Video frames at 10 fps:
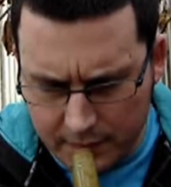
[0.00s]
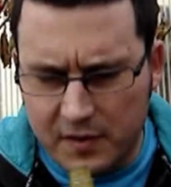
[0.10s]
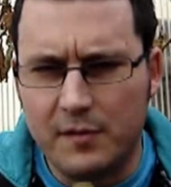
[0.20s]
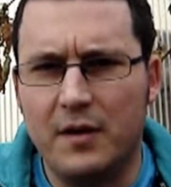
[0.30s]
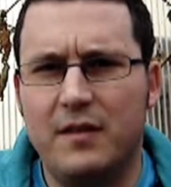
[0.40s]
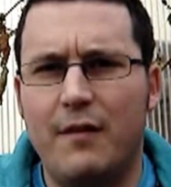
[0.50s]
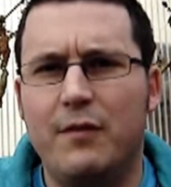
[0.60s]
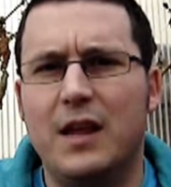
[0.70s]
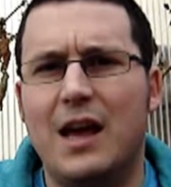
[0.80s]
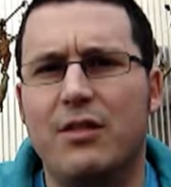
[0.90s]
so I
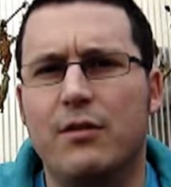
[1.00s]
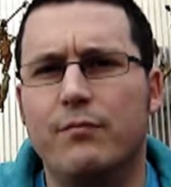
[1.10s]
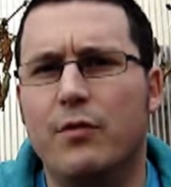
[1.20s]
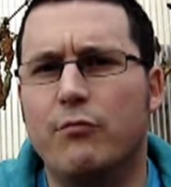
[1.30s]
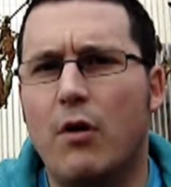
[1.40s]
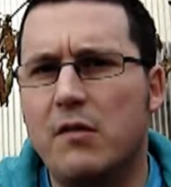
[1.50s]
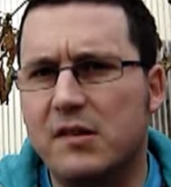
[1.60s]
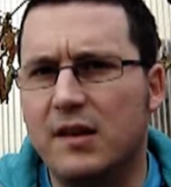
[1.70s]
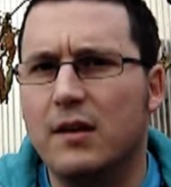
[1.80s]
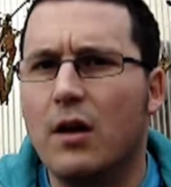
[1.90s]
definitely get the
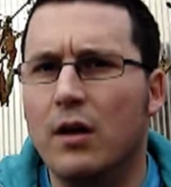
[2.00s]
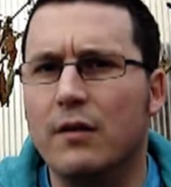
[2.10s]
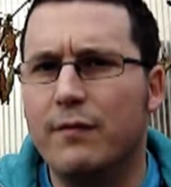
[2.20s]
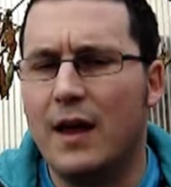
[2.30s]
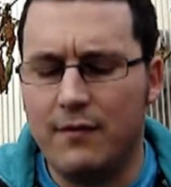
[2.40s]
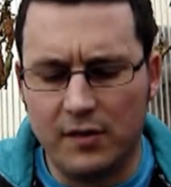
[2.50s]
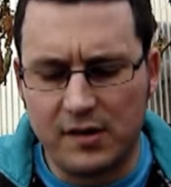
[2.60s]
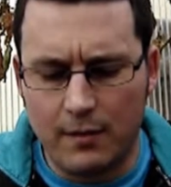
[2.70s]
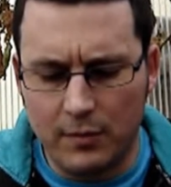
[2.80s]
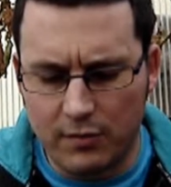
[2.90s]
roasted kind of
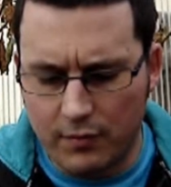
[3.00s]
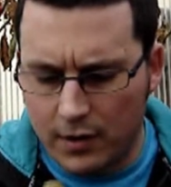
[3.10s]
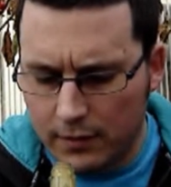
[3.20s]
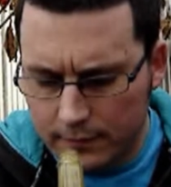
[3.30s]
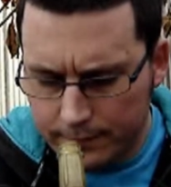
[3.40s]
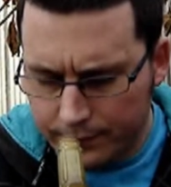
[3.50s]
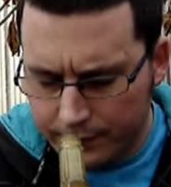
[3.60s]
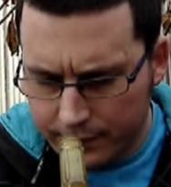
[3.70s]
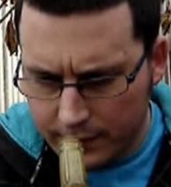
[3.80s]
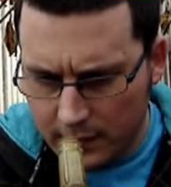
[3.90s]
flavours coming through.
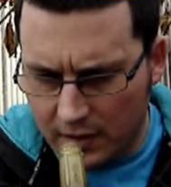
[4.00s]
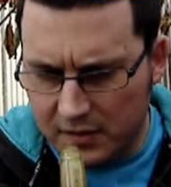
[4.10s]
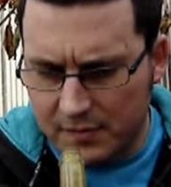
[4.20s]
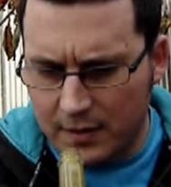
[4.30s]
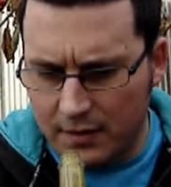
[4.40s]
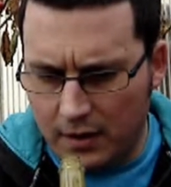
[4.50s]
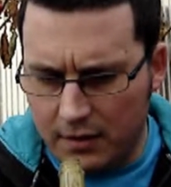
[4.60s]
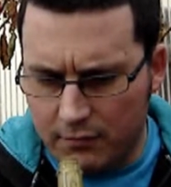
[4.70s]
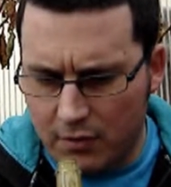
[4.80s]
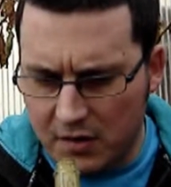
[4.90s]
I smell
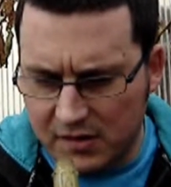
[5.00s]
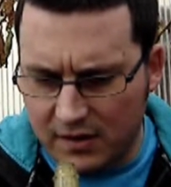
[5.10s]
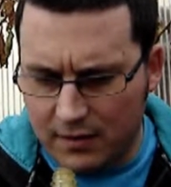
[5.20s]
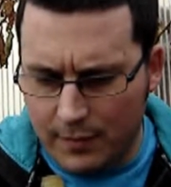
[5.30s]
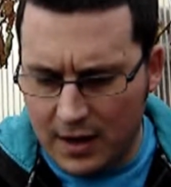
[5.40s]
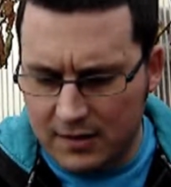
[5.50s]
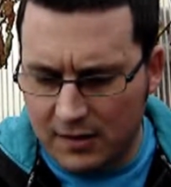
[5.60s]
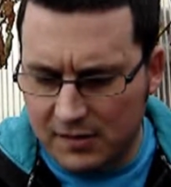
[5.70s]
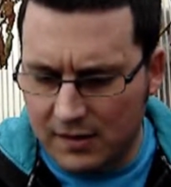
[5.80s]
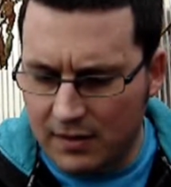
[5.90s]
like the roasted
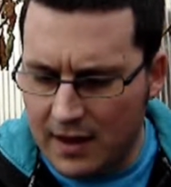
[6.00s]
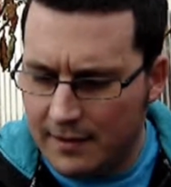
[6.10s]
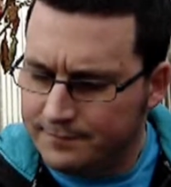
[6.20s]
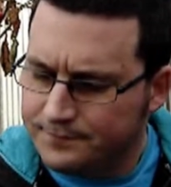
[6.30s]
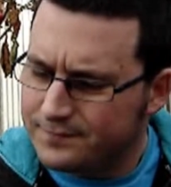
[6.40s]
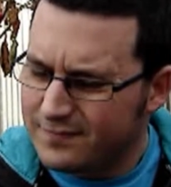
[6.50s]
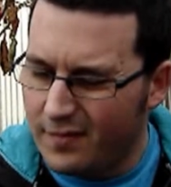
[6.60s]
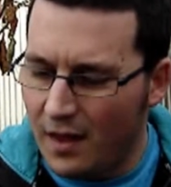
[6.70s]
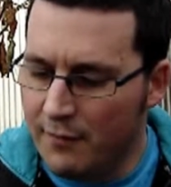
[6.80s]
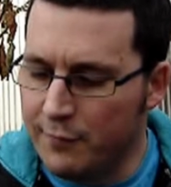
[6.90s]
tomatoes in there.
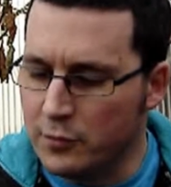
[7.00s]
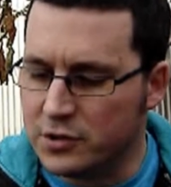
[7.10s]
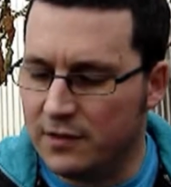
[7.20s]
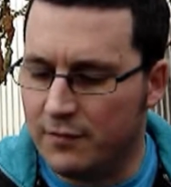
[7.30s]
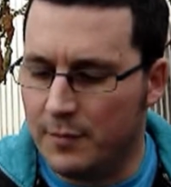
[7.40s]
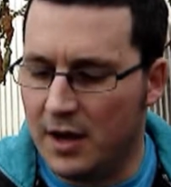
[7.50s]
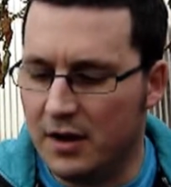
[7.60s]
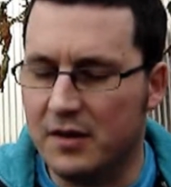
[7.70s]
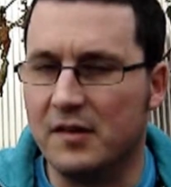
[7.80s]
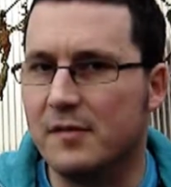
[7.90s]
Unfortunately for me,
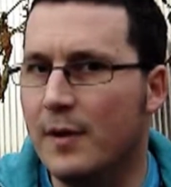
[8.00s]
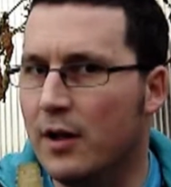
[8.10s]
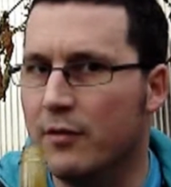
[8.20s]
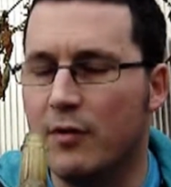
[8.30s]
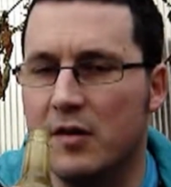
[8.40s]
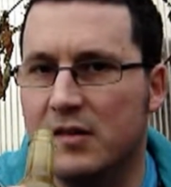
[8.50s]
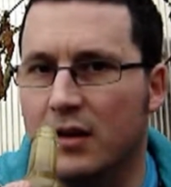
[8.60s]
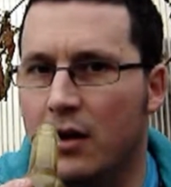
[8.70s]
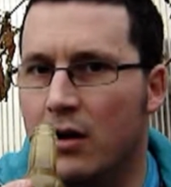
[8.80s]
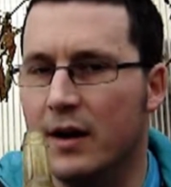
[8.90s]
I can smell the
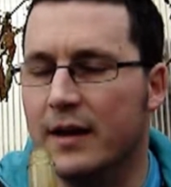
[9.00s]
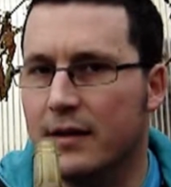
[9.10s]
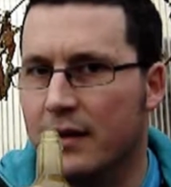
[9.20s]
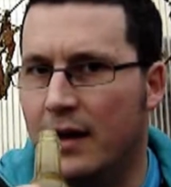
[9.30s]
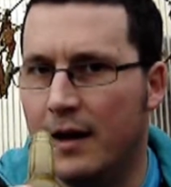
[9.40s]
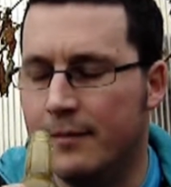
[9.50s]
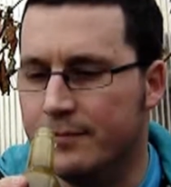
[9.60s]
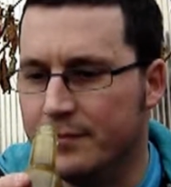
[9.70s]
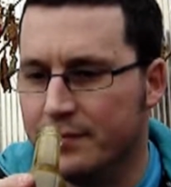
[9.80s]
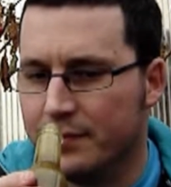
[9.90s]
roasted garlic.
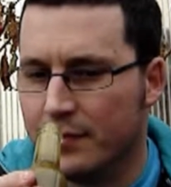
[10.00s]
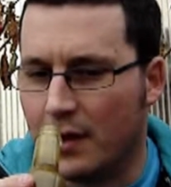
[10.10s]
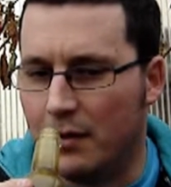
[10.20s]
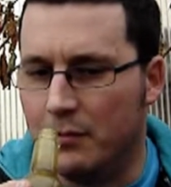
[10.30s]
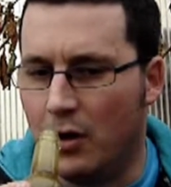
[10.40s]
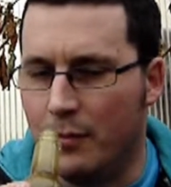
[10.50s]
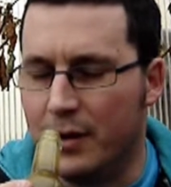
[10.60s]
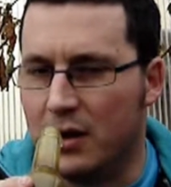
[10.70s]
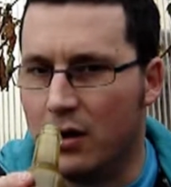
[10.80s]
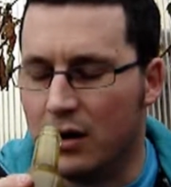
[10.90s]
I'm not a
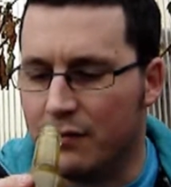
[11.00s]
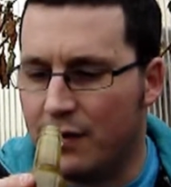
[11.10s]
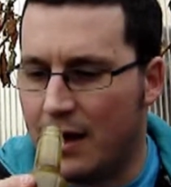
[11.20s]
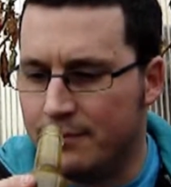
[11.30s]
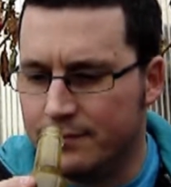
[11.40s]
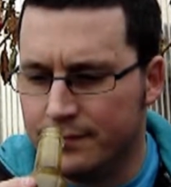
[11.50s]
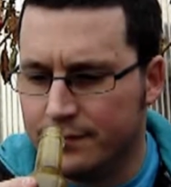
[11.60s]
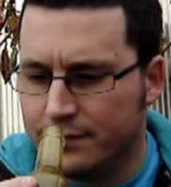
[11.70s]
big garlic fan,